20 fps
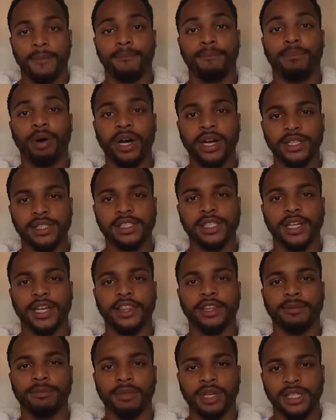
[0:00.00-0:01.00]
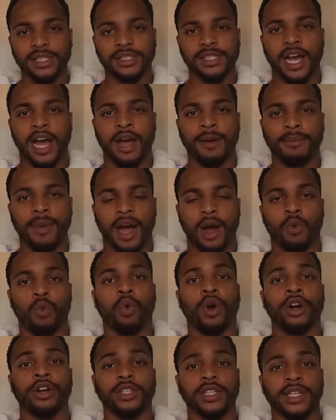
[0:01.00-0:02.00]
But in the meantime, I
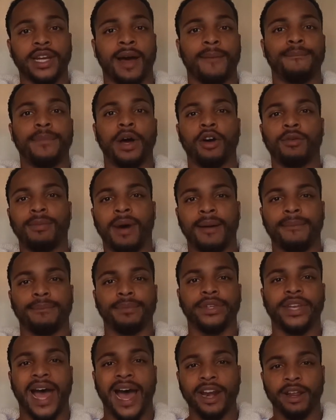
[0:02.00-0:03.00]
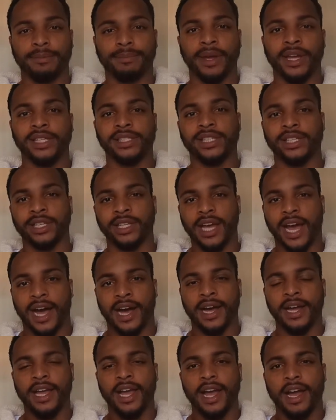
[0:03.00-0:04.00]
worked and I built my database, and
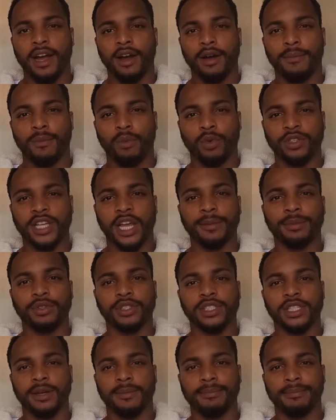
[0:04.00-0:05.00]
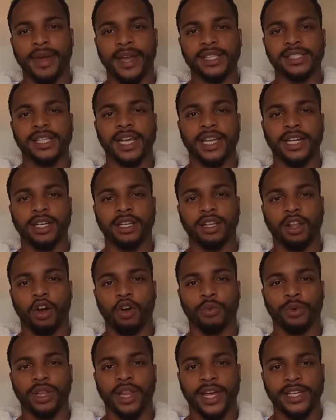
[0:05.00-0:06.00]
I was able to maintain a
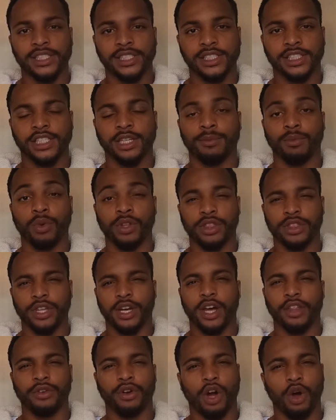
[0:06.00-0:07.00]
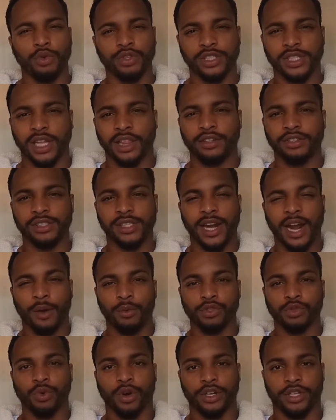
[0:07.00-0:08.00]
long relationship with the other wholesalers that I
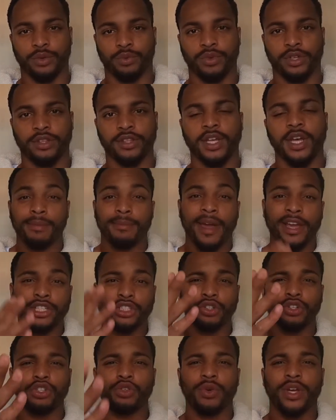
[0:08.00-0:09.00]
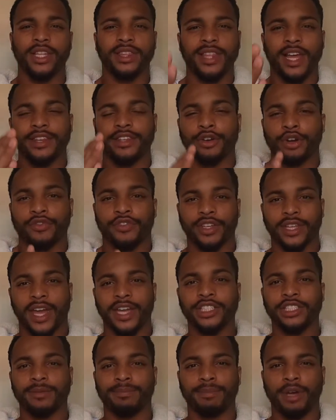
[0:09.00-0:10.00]
was working with. But make sure you hit that
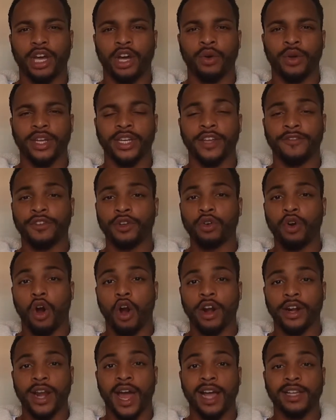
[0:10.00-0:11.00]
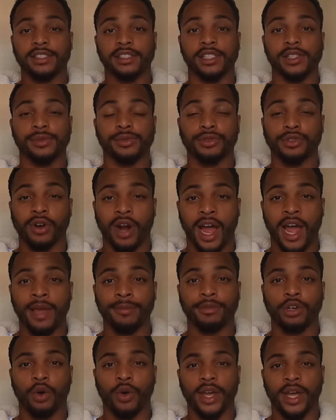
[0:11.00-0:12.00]
notification bell. And if you are not
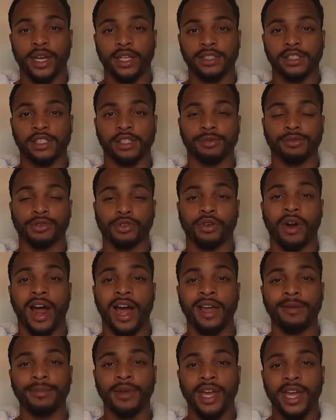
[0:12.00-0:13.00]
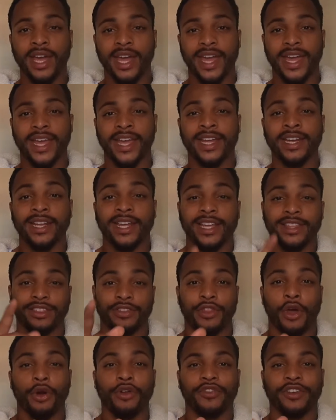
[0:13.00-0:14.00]
subscribed, go ahead and subscribe and hit
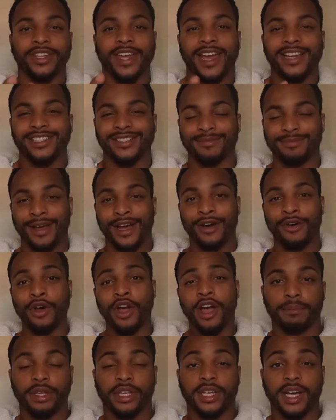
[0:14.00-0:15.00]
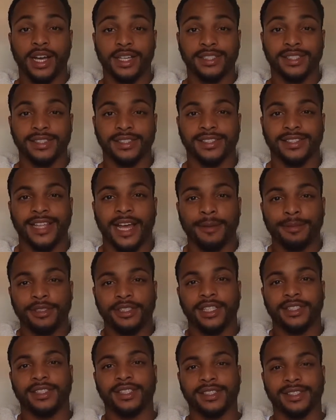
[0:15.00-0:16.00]
the notification bell, because in
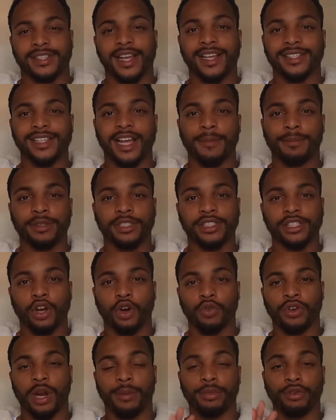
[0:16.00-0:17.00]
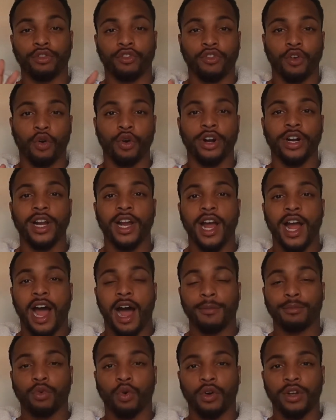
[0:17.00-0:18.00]
Steps to Success episode number 4,
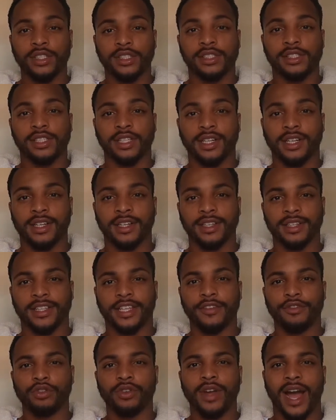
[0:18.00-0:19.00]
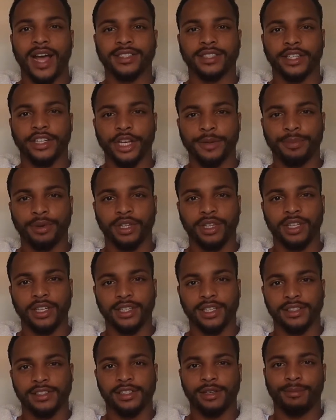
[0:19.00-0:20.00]
I'm going to give you guys a deeper
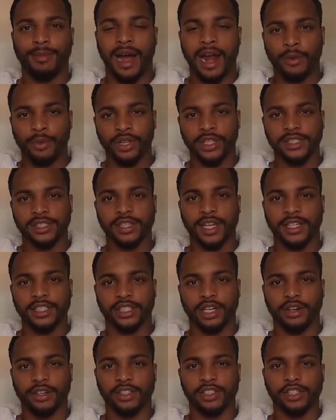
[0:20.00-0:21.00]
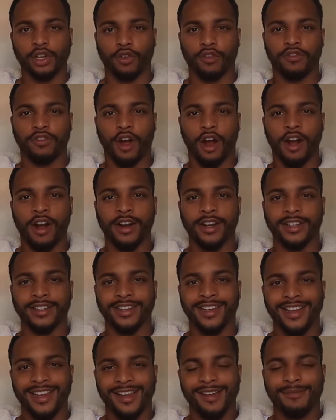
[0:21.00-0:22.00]
look into my real estate journey so far,
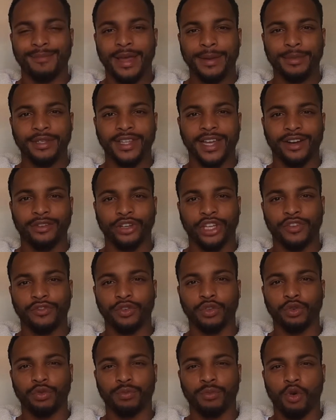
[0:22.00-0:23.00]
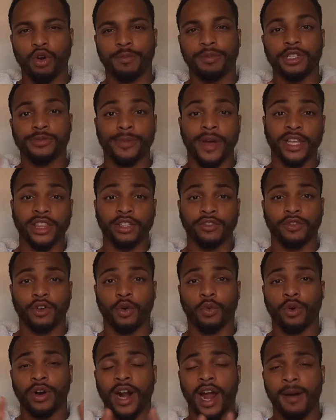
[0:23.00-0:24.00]
and maybe that'll give you more perspective
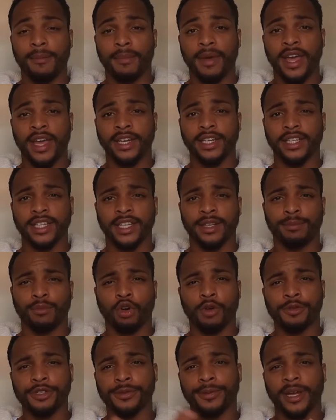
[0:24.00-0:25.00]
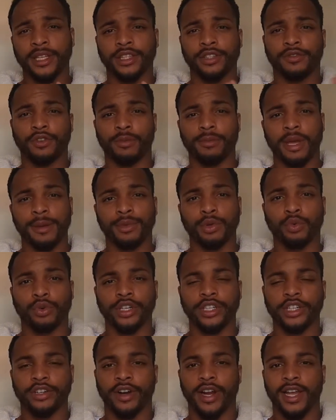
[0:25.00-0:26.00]
on where I'm at and more perspective on maybe
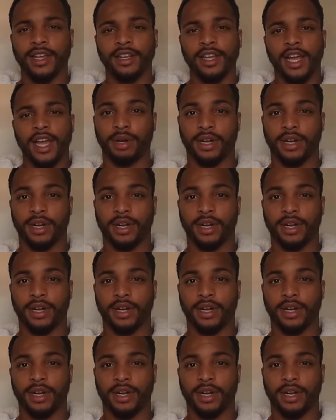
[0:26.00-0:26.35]
where you're at.